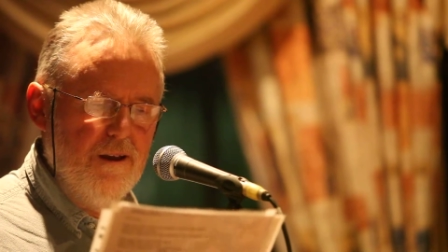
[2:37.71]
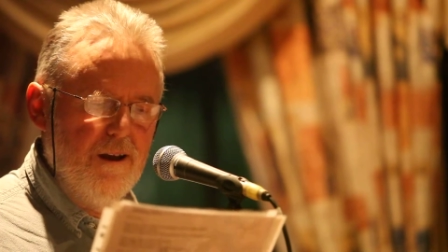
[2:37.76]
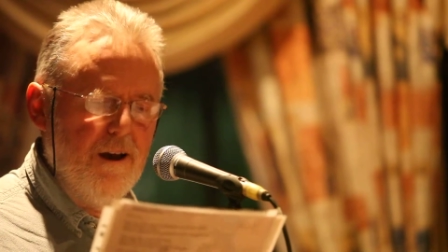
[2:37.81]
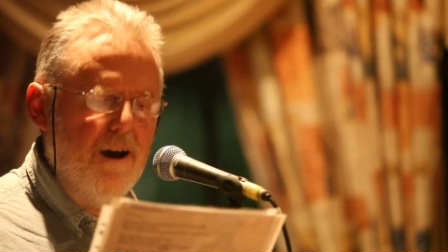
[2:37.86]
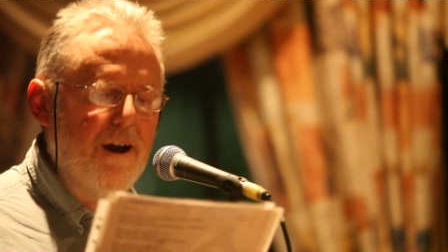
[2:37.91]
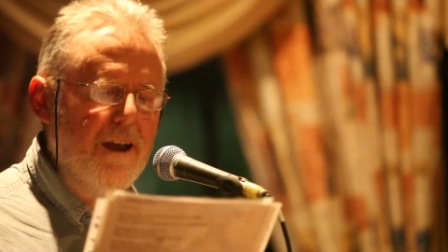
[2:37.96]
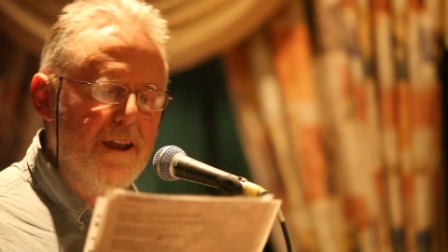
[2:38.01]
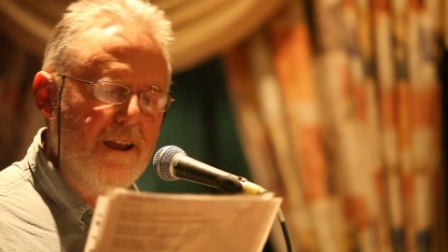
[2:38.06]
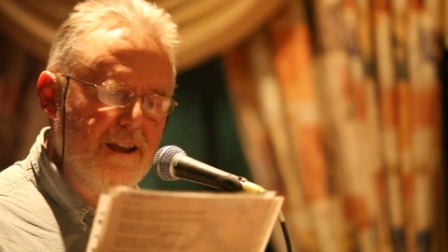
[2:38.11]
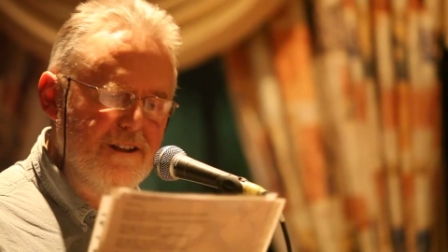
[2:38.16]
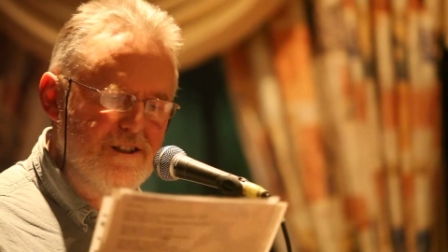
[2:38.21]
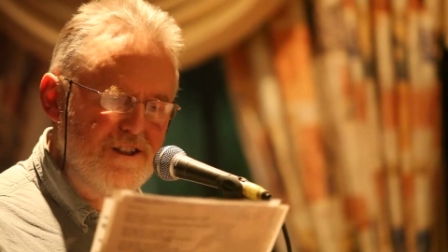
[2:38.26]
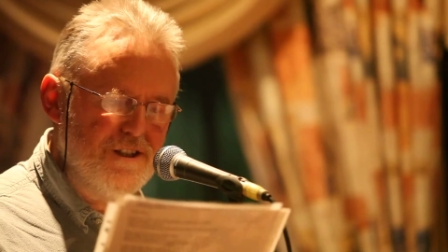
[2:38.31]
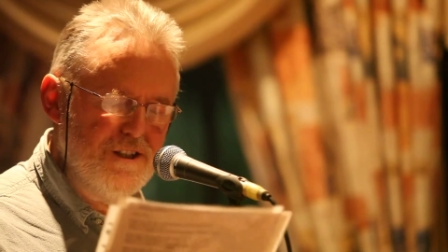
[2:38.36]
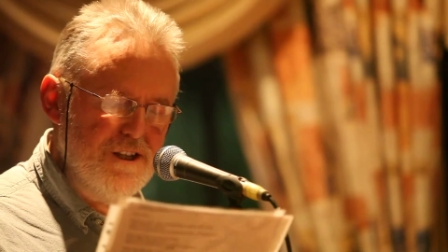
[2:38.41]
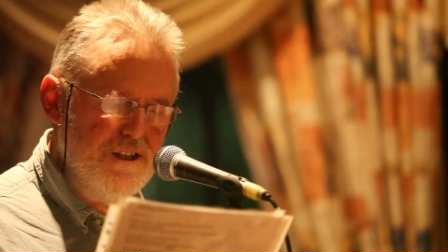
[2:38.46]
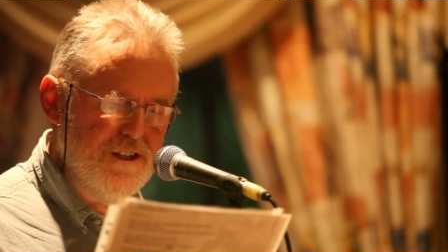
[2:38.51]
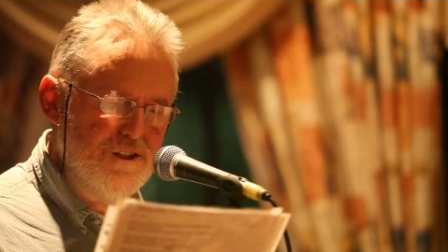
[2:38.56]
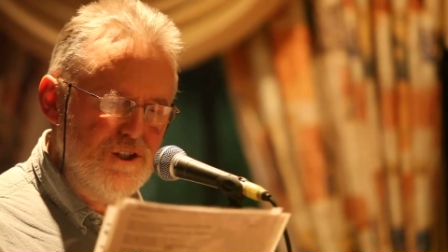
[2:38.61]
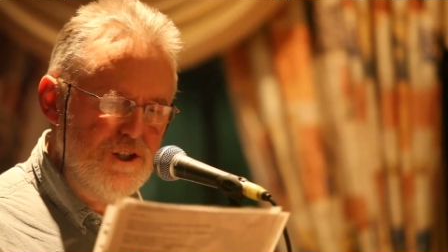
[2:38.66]
I get
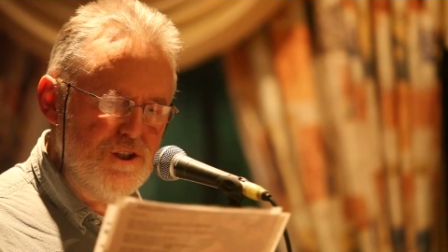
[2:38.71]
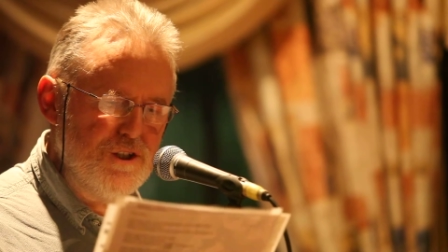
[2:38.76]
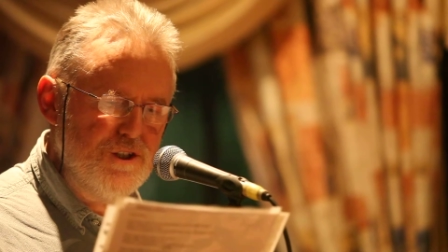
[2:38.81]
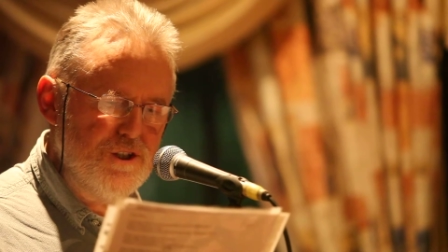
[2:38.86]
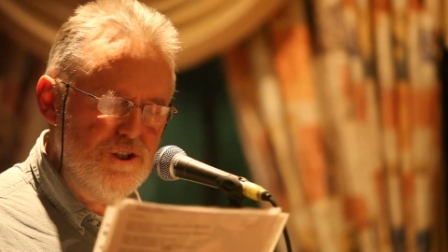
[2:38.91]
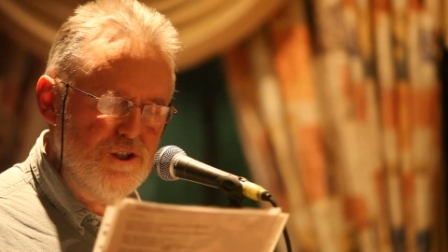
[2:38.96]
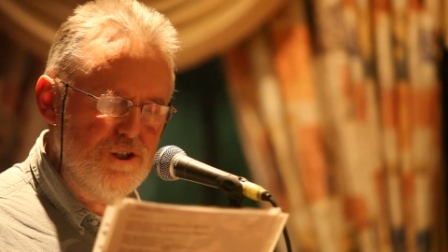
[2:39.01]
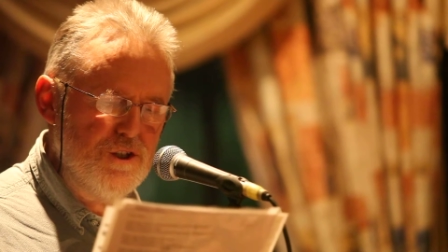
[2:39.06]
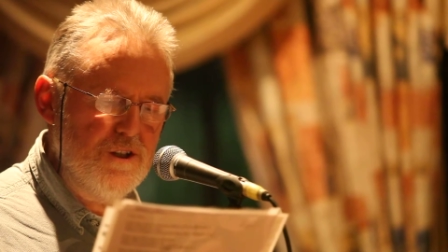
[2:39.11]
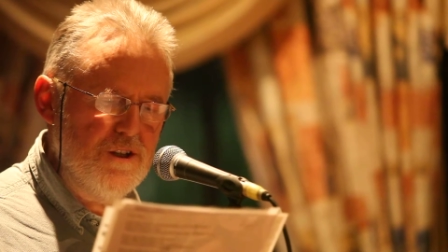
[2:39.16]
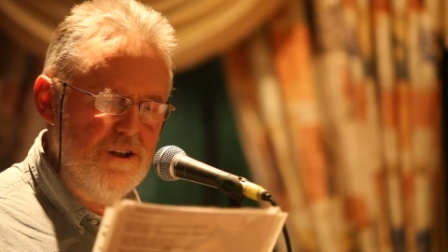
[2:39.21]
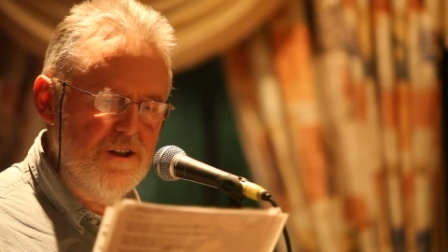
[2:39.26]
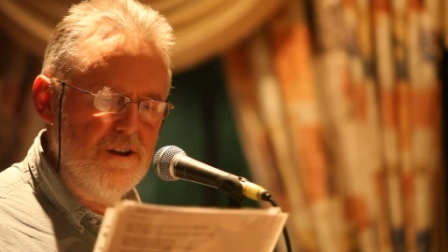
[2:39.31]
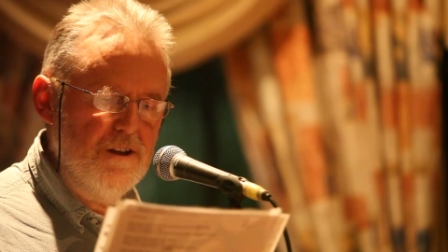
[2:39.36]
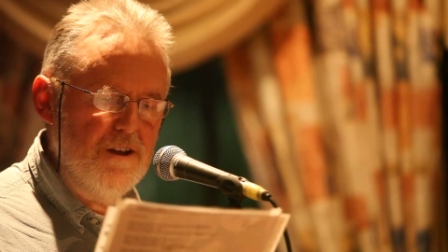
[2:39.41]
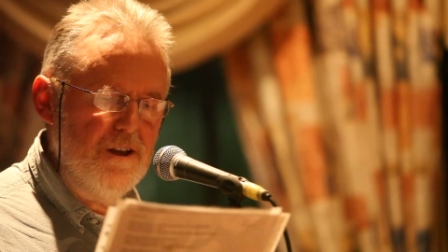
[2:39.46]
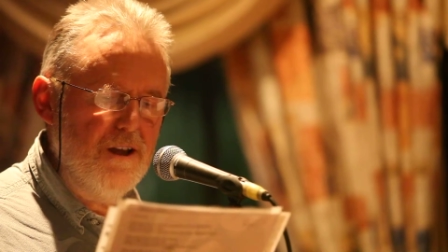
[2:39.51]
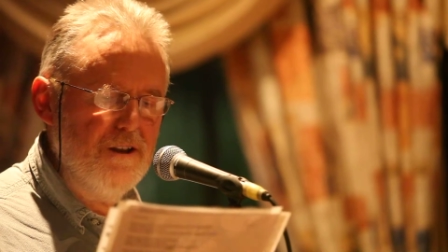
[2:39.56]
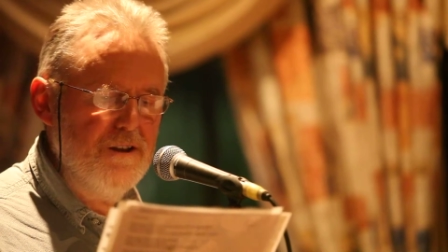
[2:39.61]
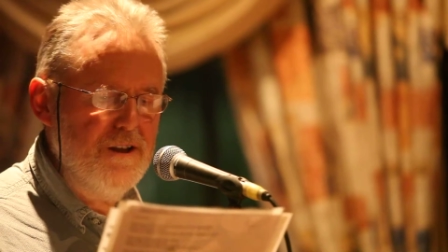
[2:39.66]
sneezes
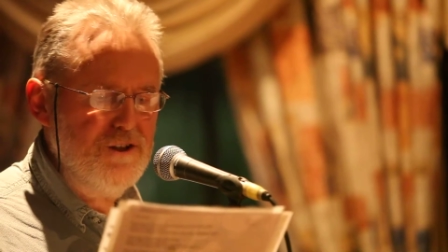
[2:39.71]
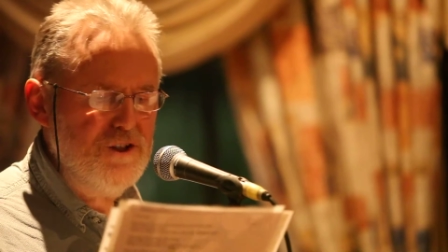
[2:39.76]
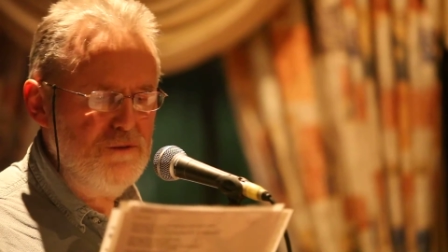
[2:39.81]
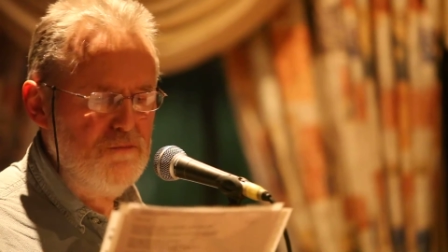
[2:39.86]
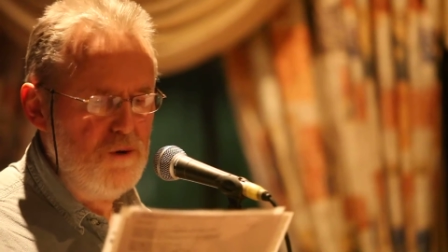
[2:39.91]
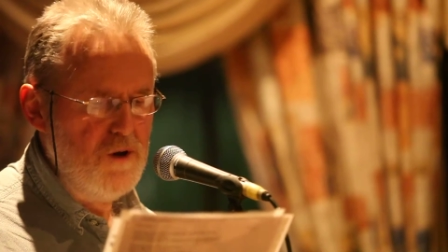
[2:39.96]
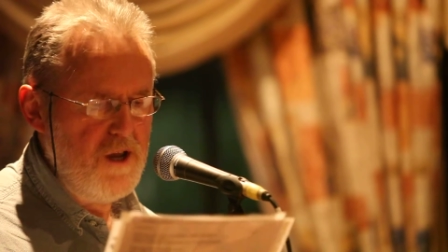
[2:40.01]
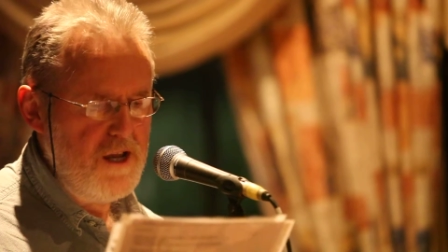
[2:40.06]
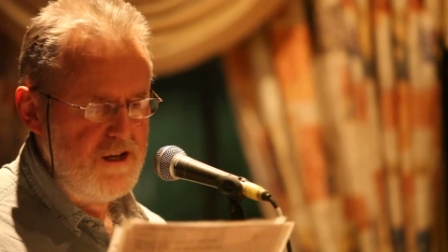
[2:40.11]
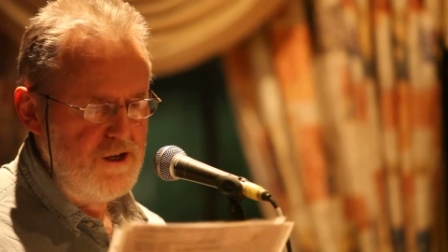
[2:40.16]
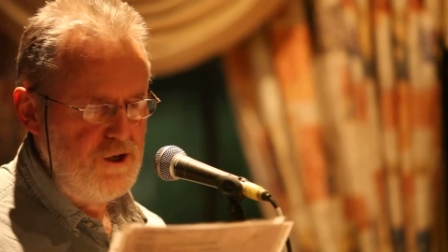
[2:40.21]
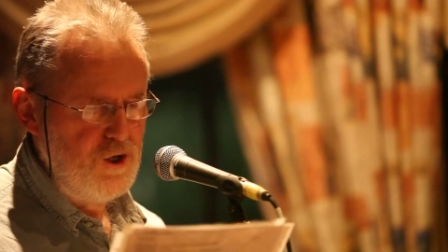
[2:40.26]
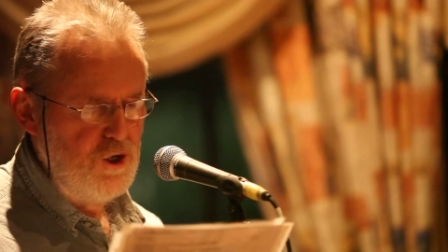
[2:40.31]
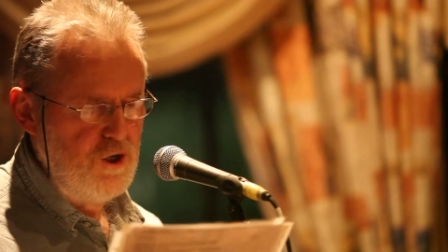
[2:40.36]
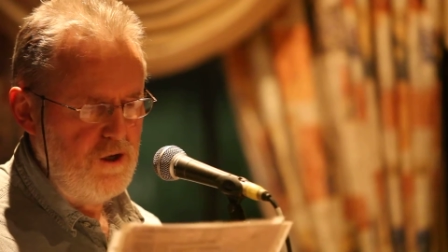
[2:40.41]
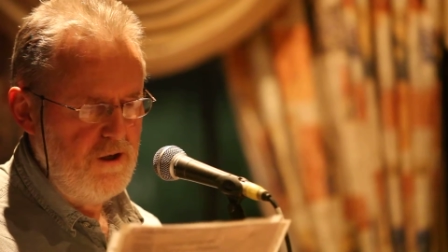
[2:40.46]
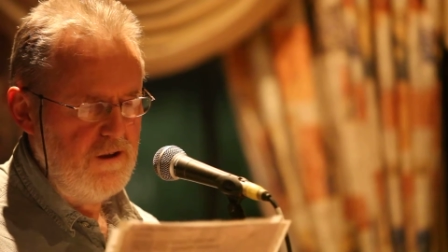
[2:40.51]
in the spring.